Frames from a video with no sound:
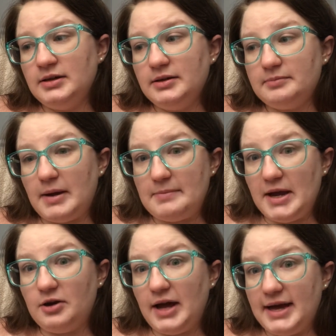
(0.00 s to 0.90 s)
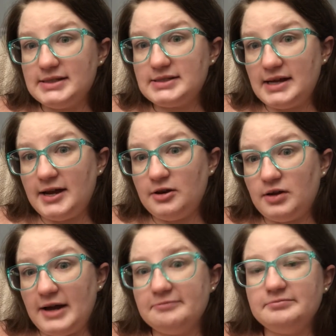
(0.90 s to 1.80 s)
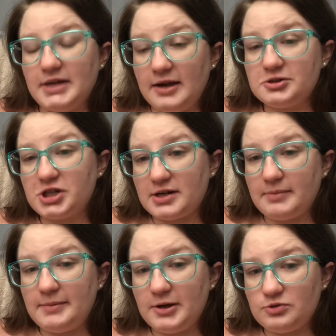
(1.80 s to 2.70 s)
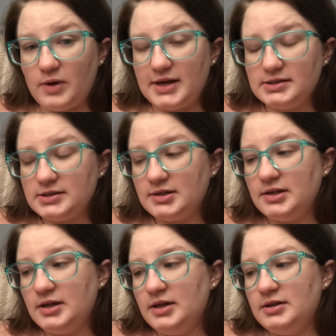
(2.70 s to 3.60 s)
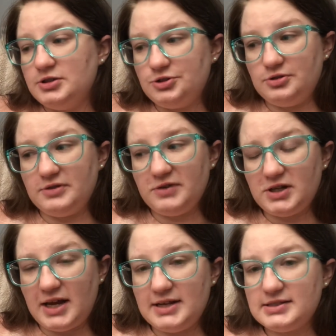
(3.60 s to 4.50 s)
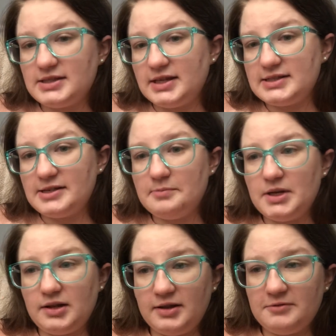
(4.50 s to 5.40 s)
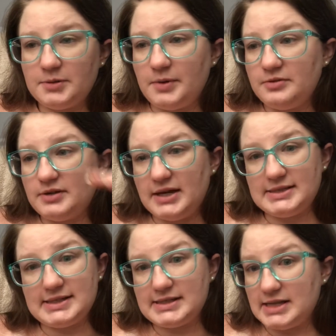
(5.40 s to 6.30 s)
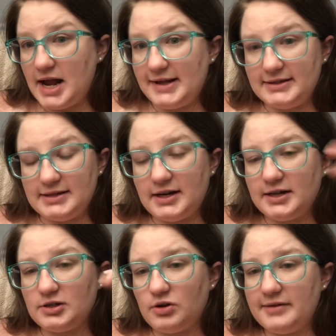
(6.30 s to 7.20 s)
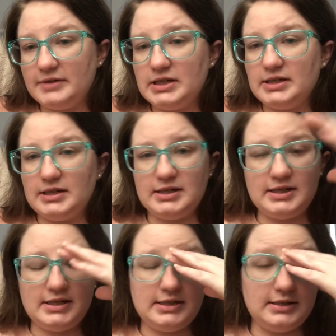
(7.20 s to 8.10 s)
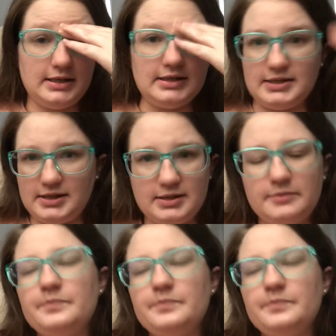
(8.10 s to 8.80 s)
My mail I've now checked my mail twice, 2 different days. Things have been delivered both days. It's not in there. I don't have anything.